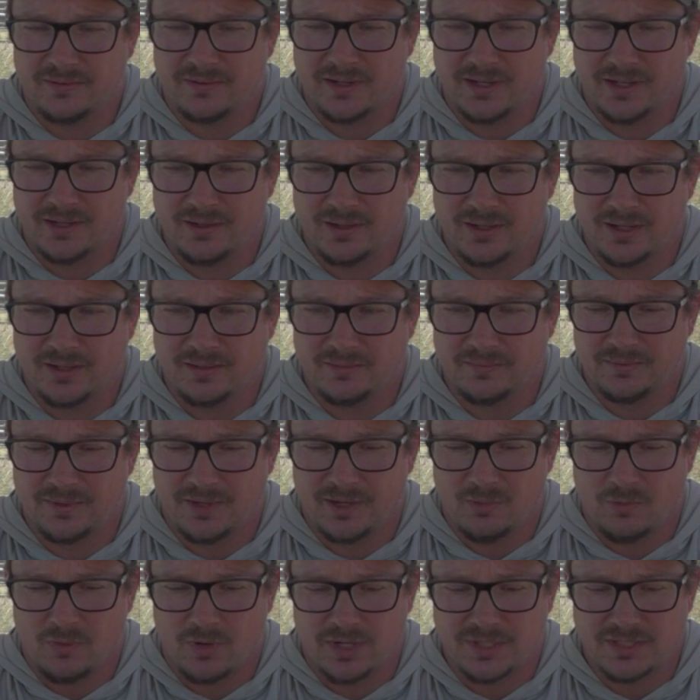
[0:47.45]

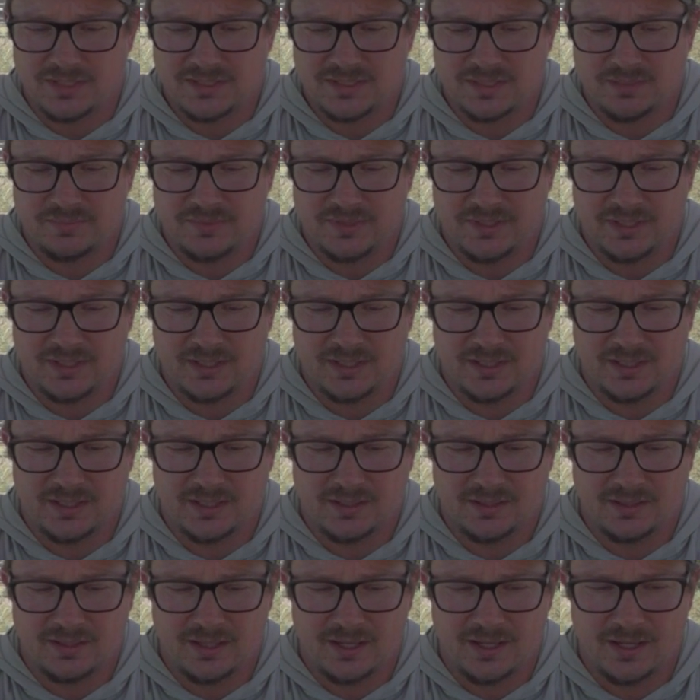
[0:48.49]
I wanted something
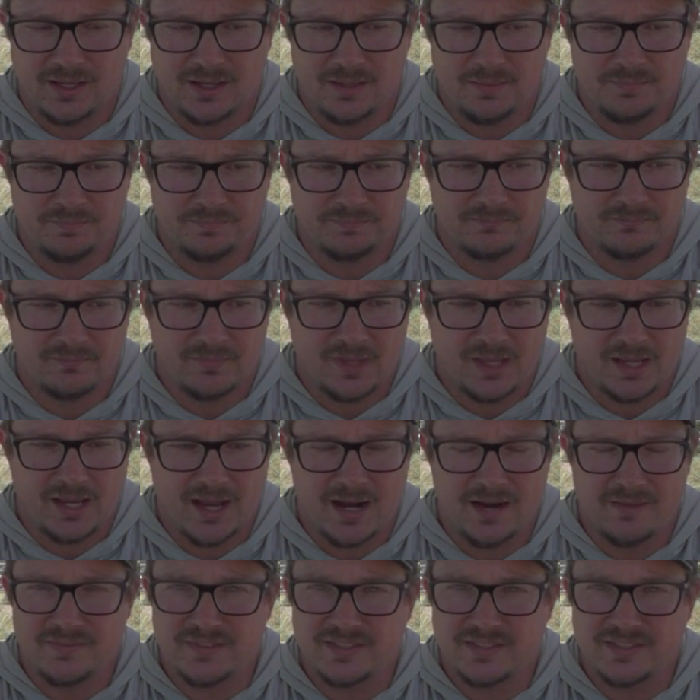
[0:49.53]
kind